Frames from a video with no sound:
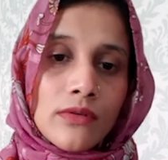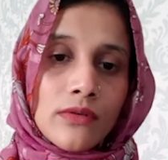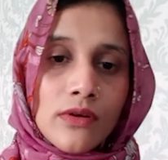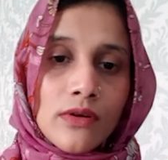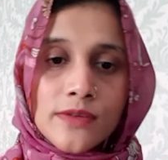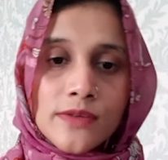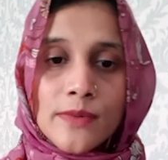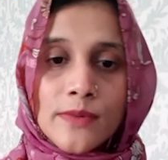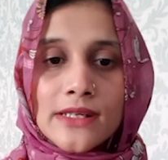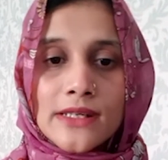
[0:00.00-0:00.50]

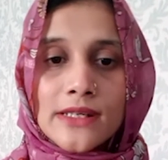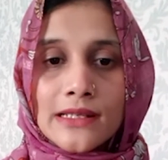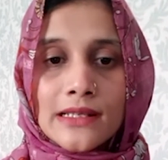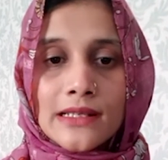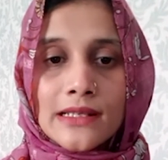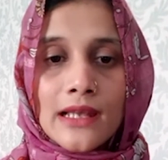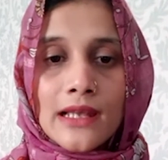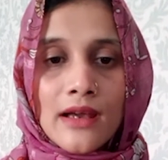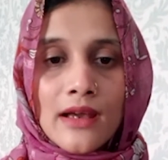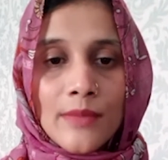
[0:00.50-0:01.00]

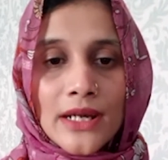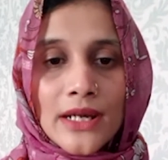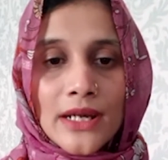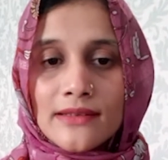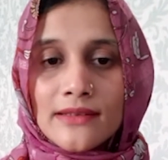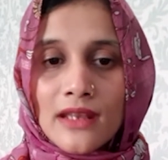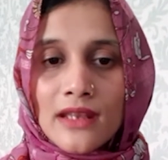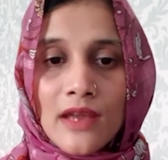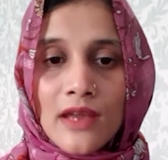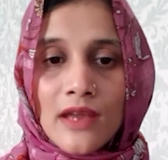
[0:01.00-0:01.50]
hospital
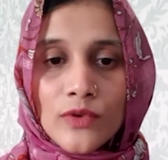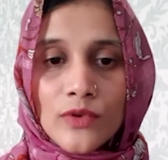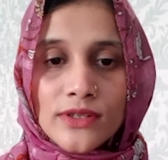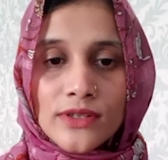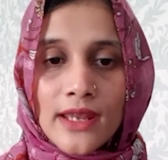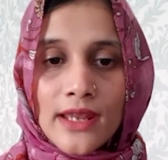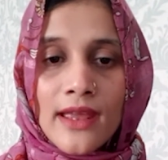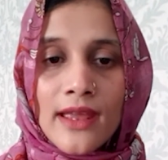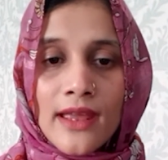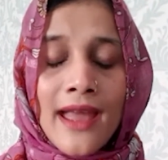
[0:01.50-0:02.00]
medicine, I would
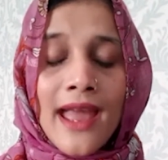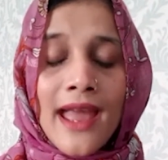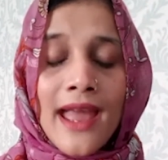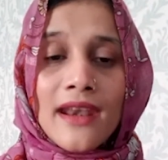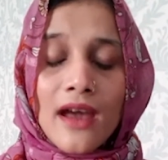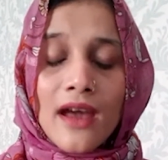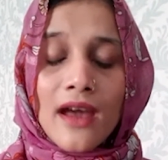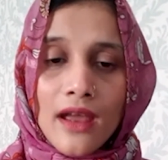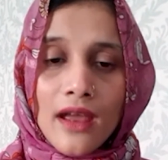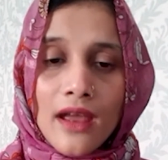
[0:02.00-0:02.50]
say.
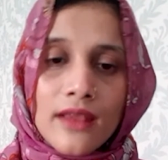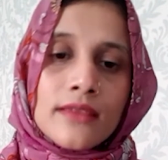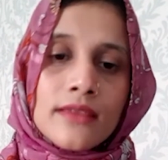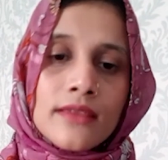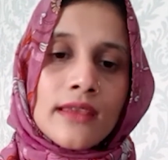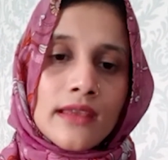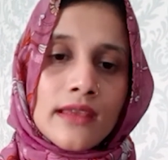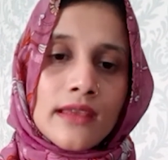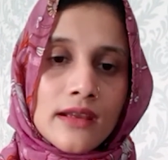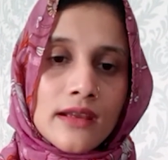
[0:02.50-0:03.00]
And I
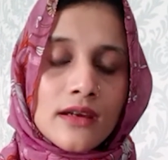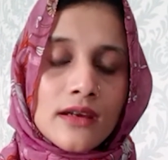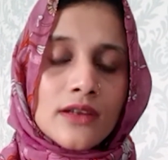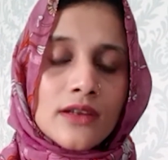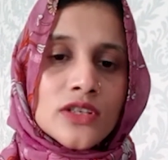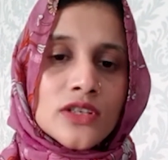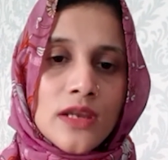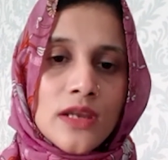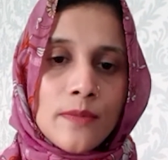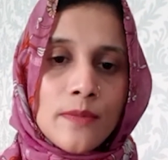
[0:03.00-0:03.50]
think
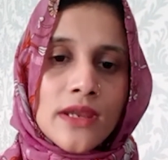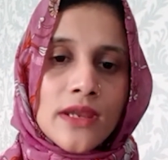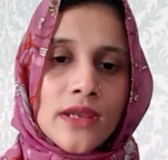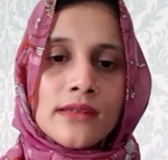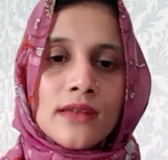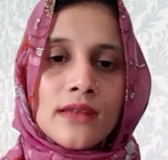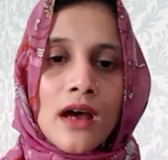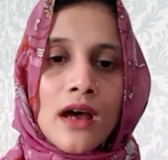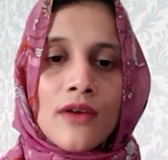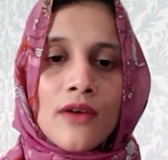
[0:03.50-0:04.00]

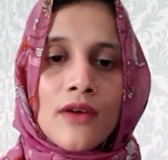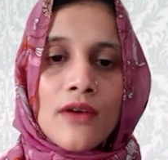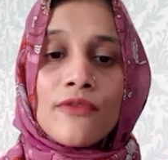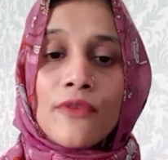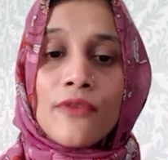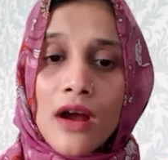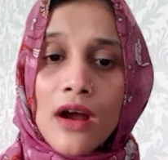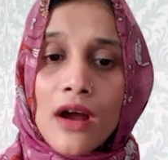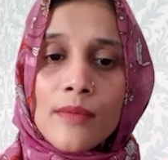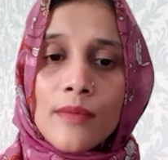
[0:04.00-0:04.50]
GPs are
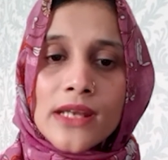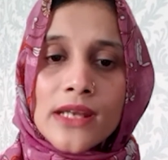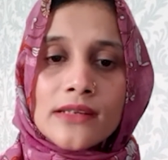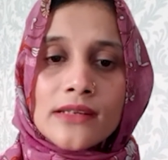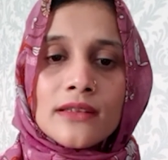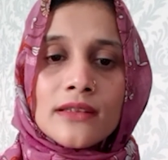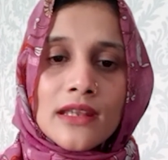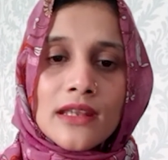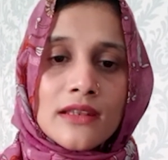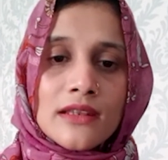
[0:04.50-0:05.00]
far
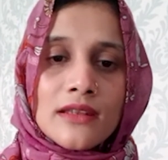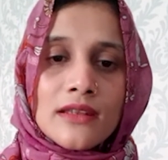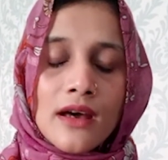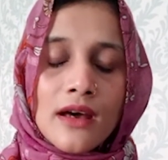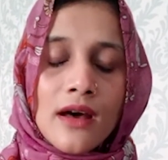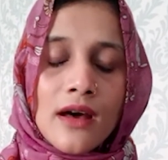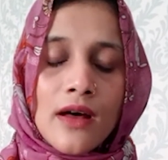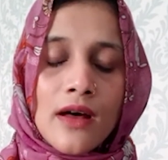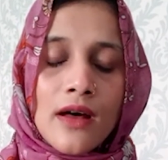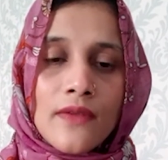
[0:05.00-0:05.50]
better than
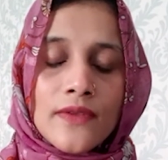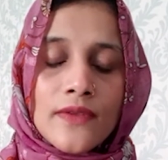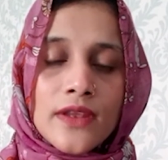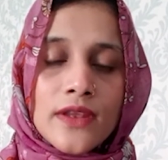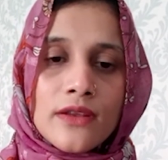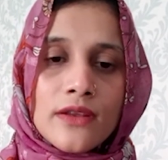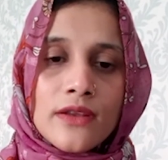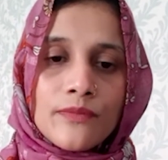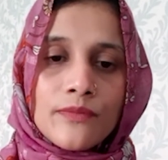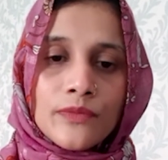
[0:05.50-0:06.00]

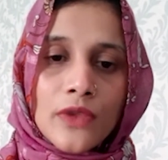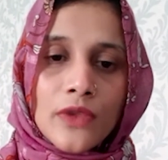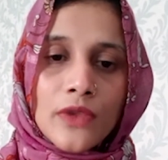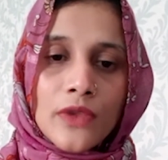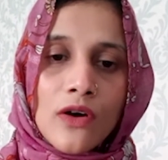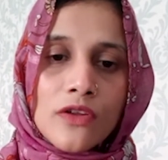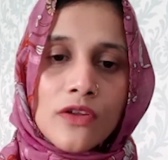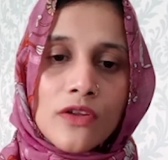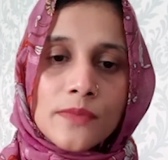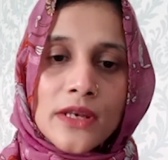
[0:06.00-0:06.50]
the
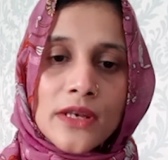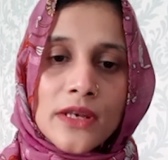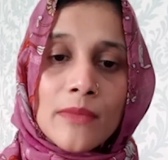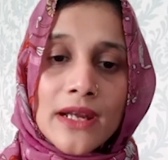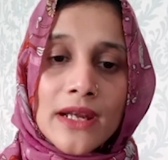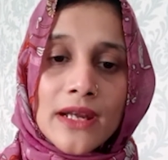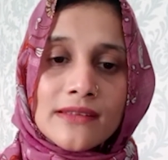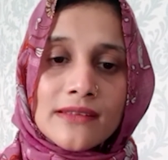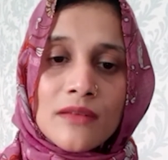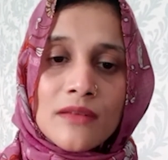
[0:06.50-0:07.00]
hospital
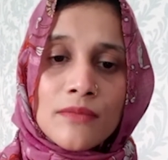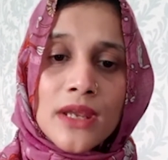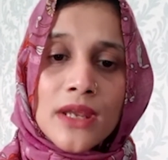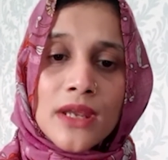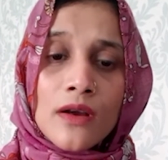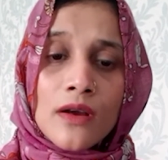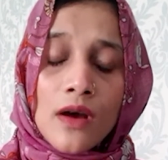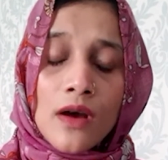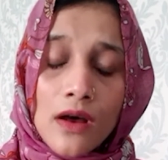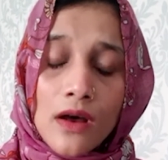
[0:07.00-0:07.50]
medicine
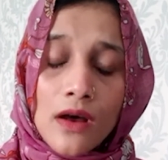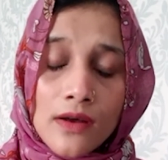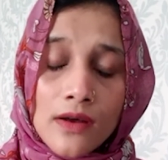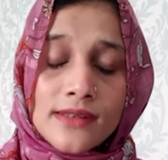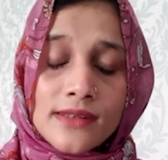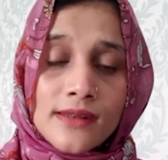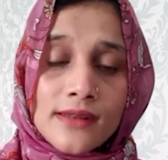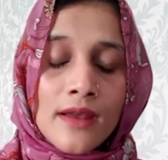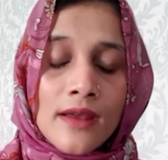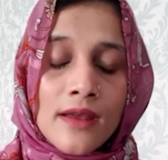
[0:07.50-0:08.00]

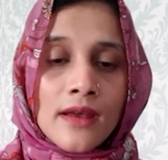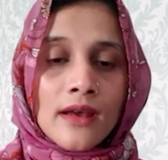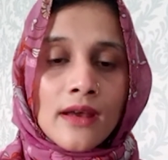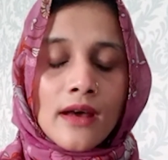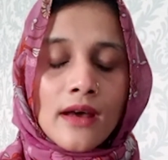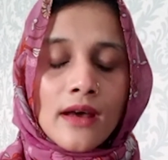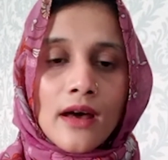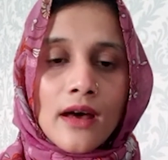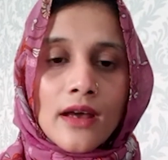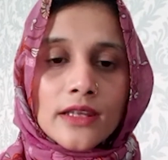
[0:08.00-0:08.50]
because
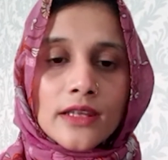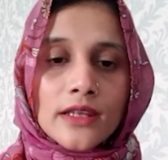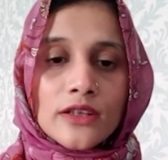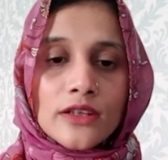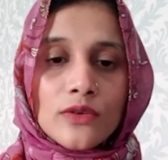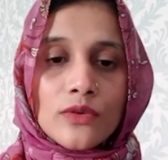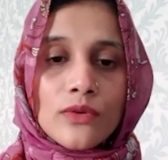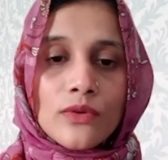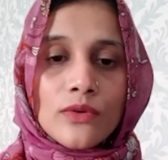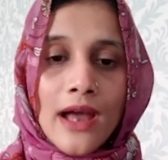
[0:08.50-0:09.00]

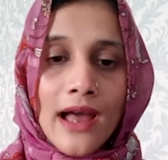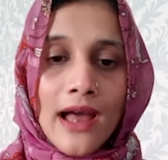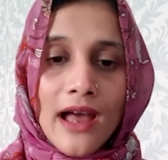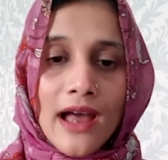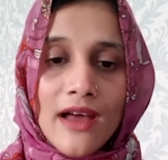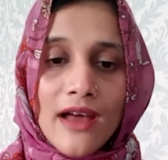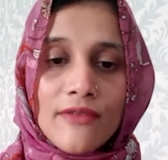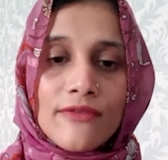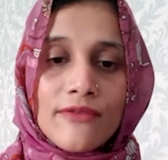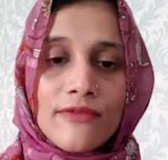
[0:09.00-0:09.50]
you
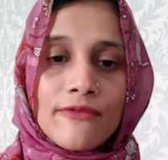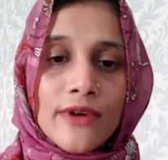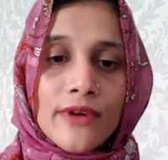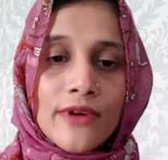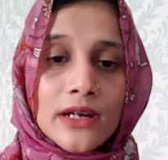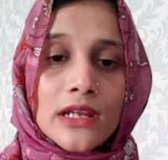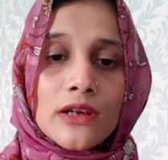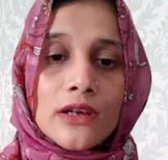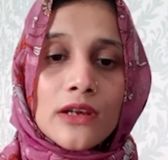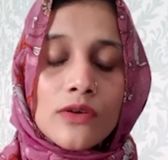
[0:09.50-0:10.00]
have
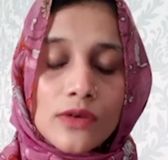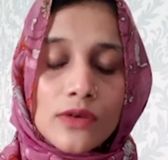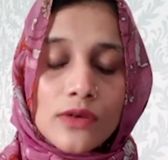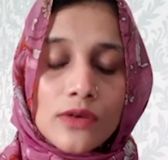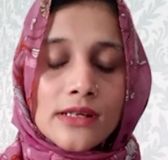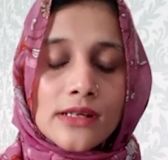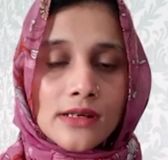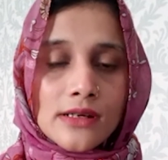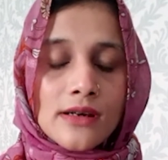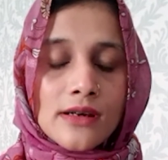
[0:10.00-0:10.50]
very good